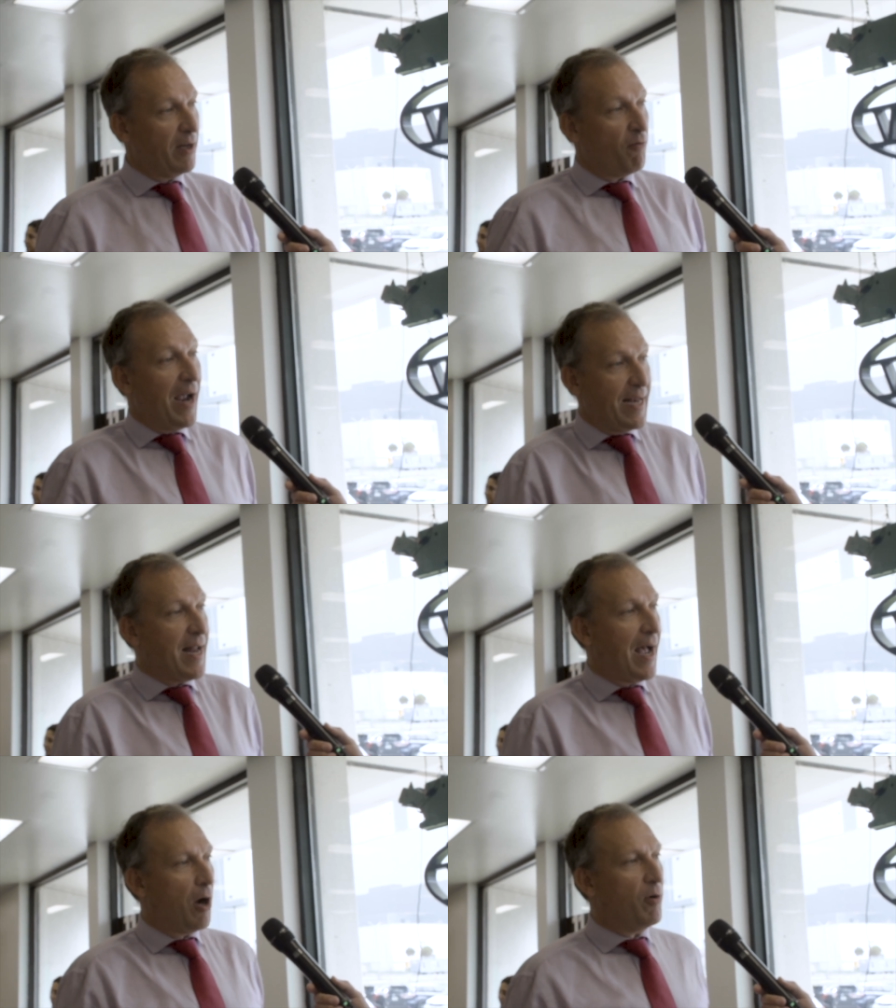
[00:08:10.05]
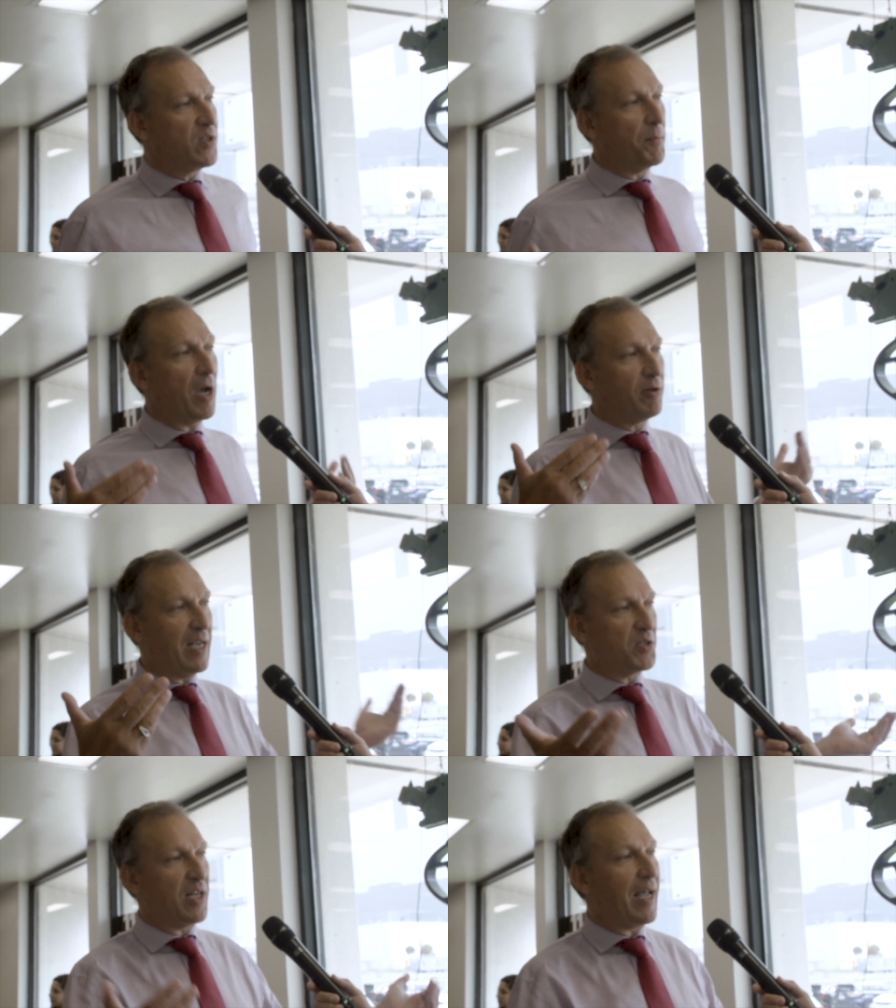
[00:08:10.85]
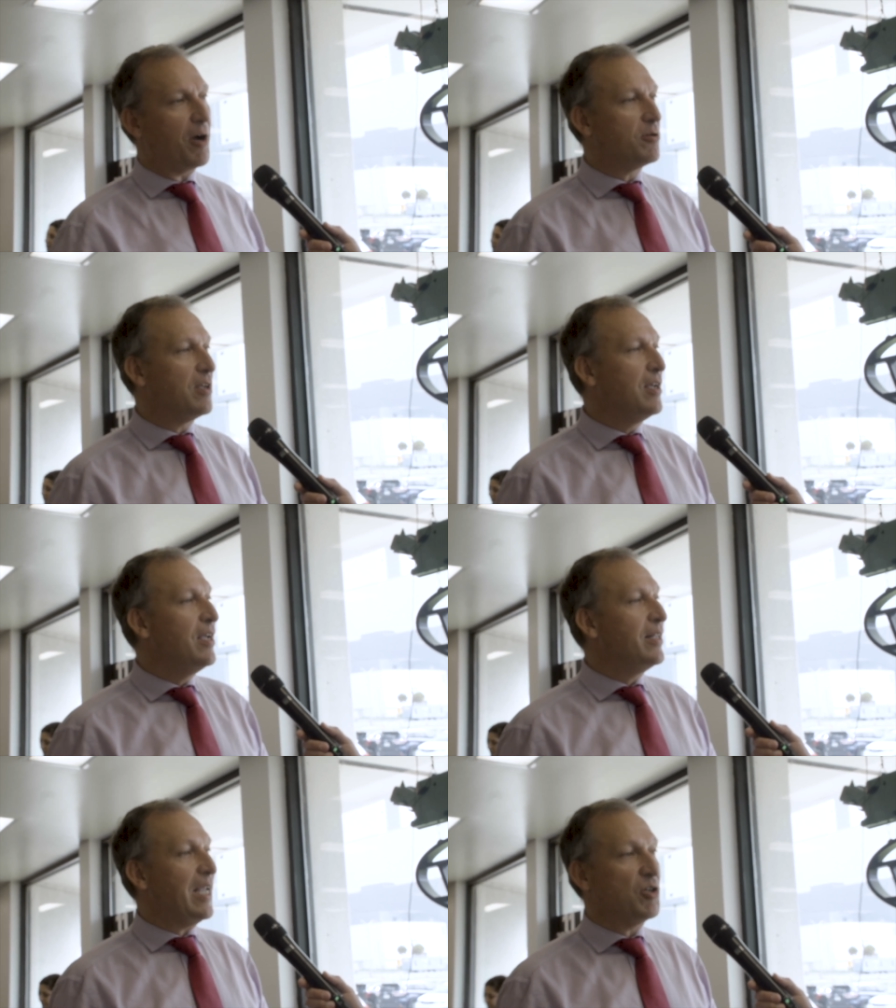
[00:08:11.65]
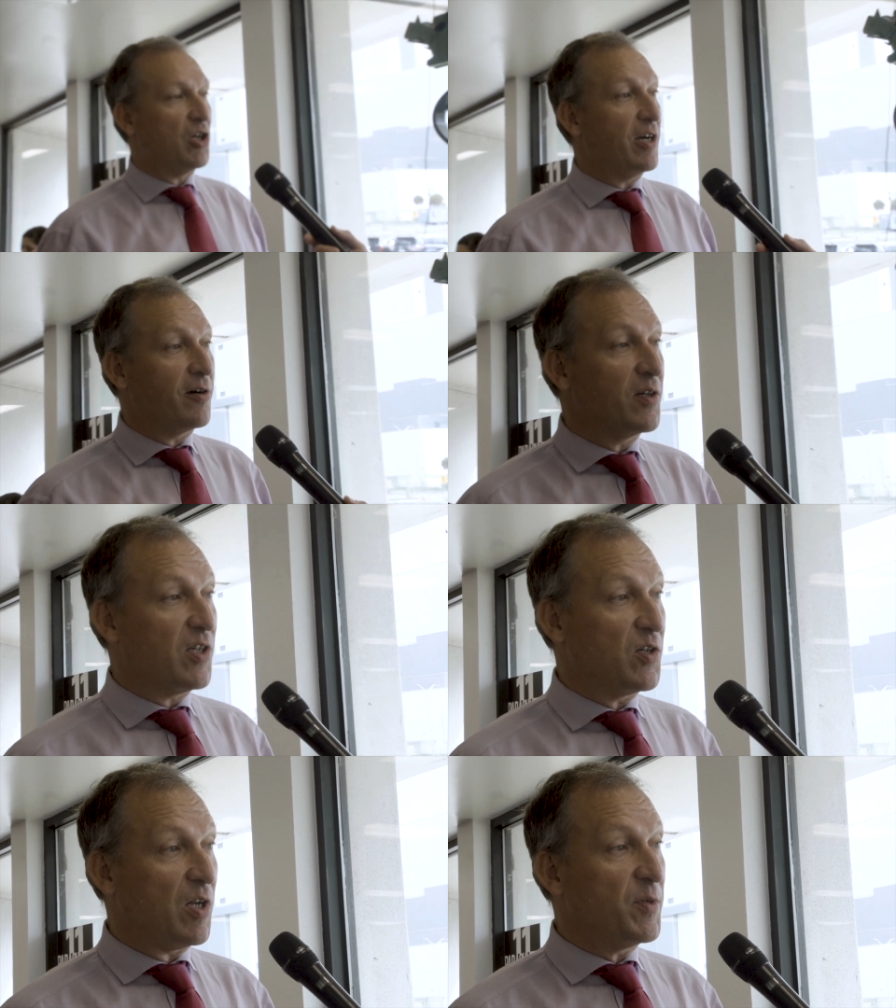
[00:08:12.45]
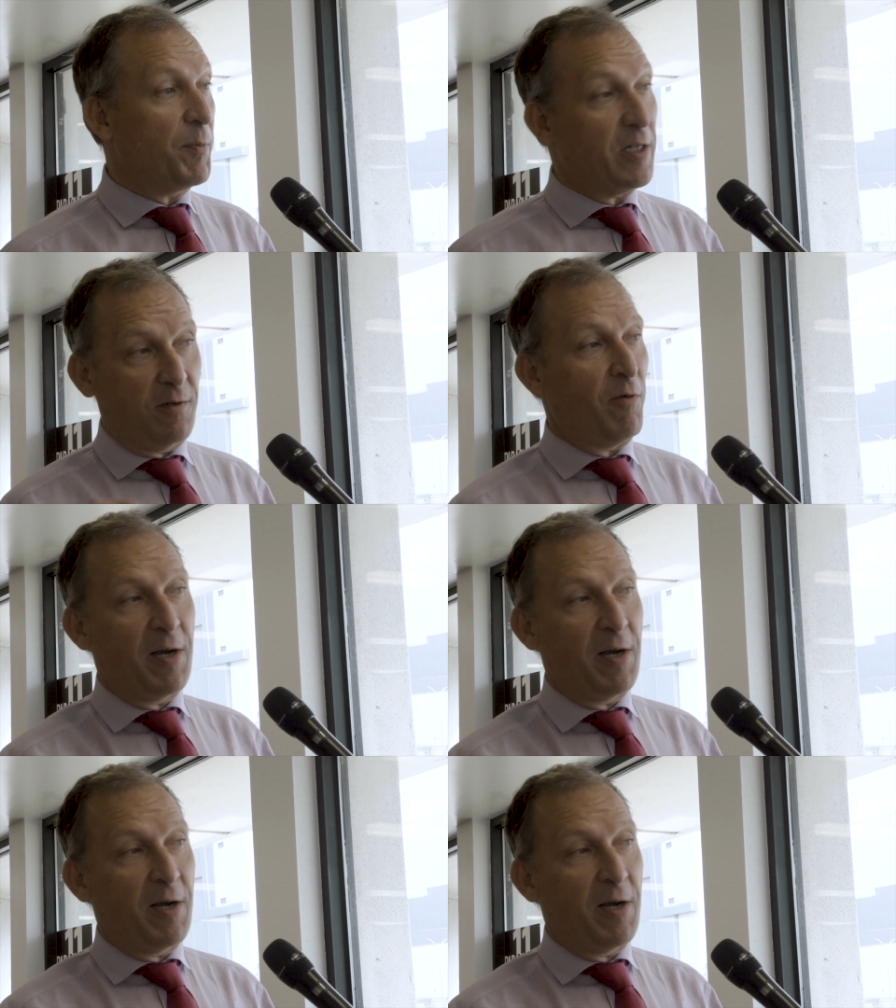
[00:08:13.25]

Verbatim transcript: Right now, it's about testing out the engineering systems, but we're